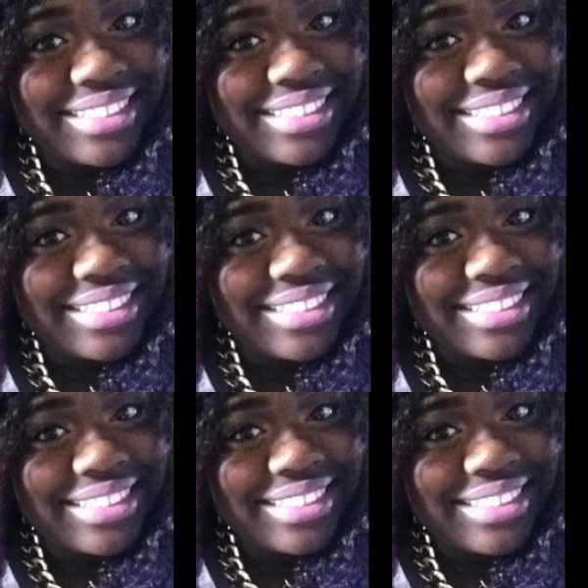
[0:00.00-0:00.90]

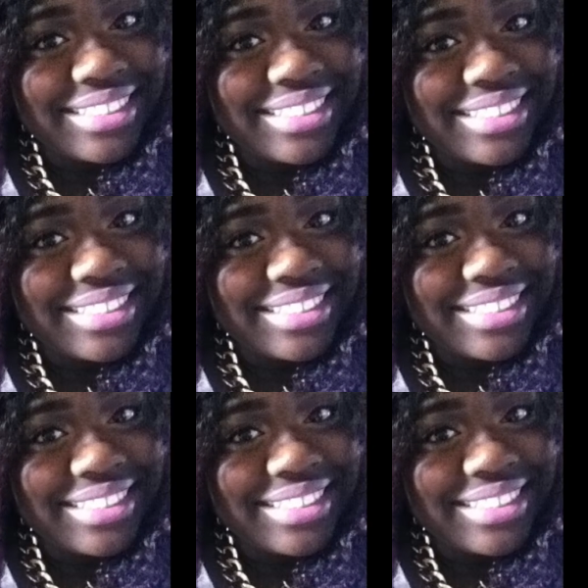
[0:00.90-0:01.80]

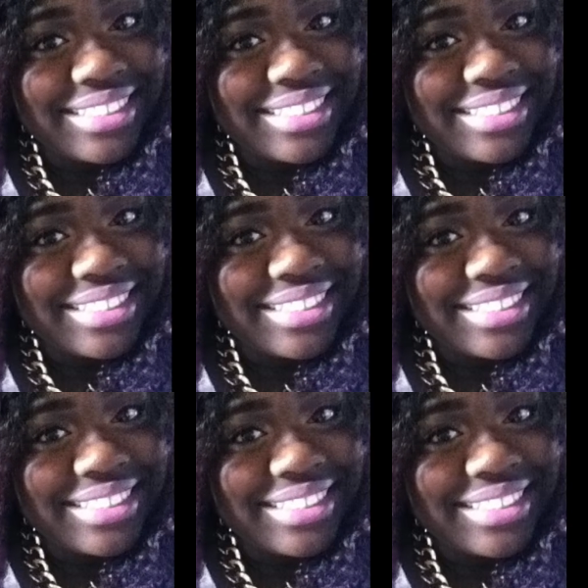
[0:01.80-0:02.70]

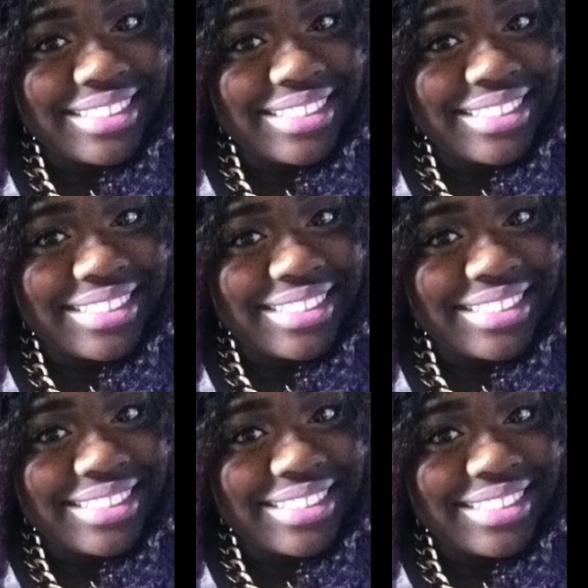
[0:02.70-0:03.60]

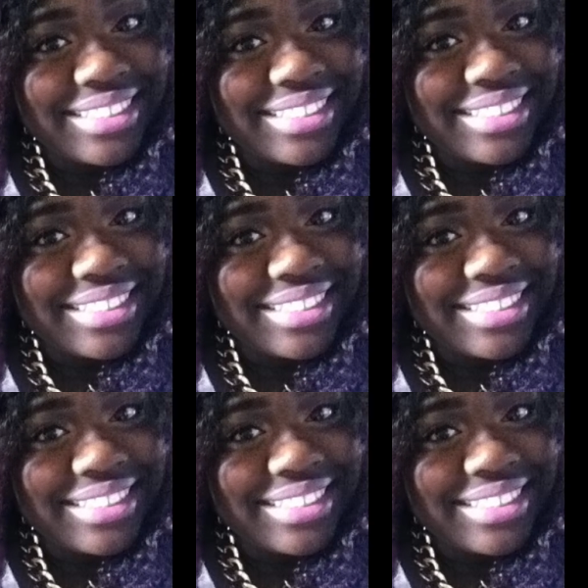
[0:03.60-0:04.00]
Nobody speaks.